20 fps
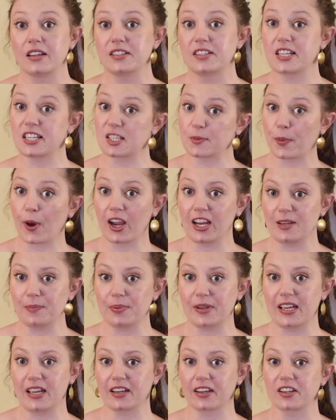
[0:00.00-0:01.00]
Despite
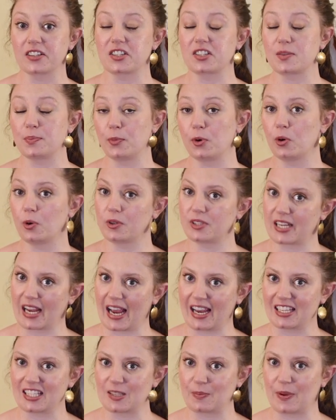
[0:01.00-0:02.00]
being a small
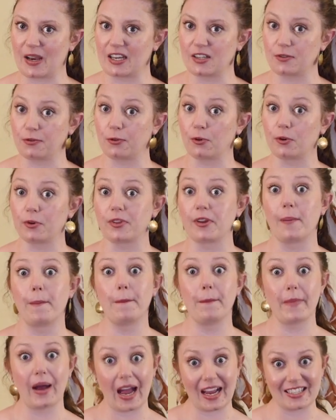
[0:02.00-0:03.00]
testbed for the
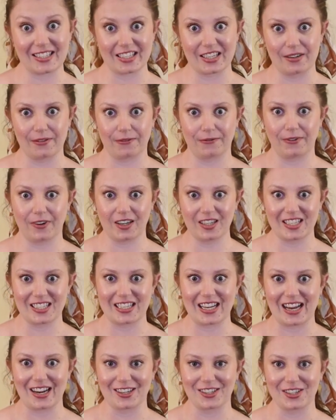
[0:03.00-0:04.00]
massive far
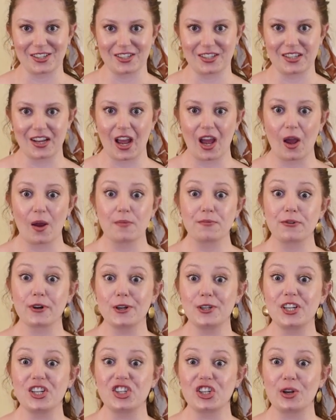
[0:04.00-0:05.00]
detectors,
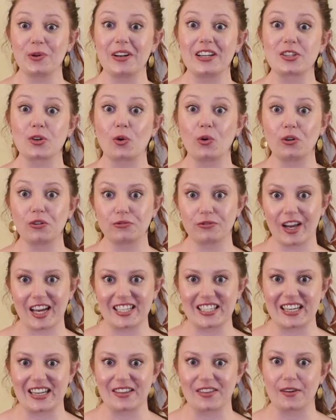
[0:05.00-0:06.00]
ProtoDUNE is
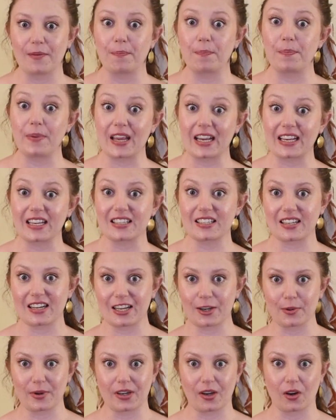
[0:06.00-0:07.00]
already the biggest
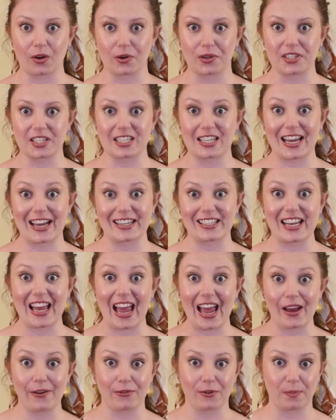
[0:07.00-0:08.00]
liquid argon detector
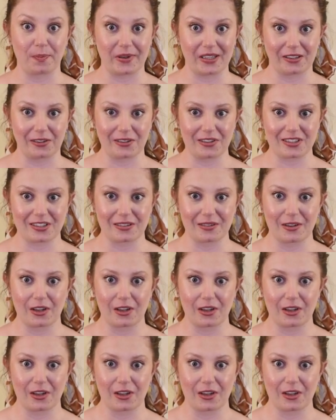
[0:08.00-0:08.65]
ever built.